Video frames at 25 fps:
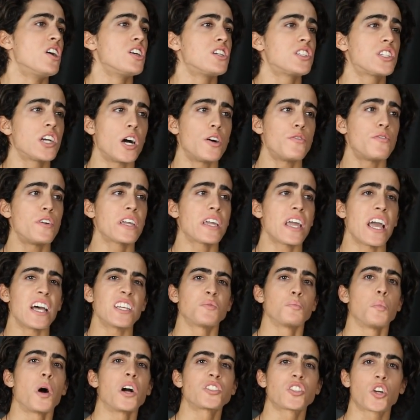shoving
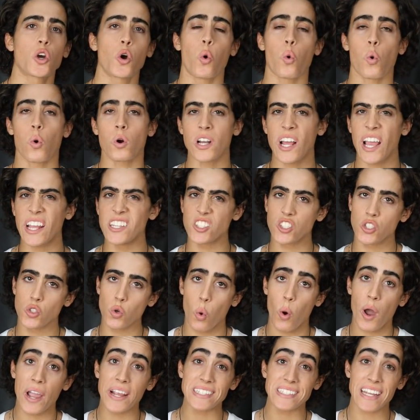as much corn and
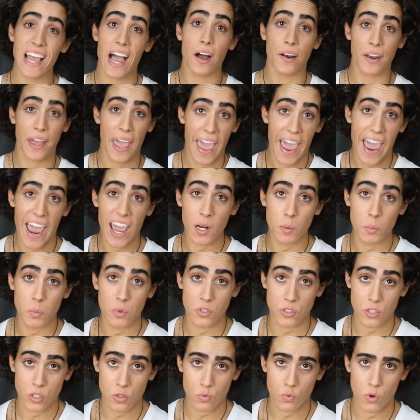soy down
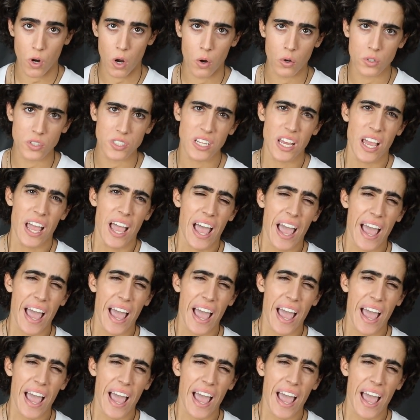animals' throats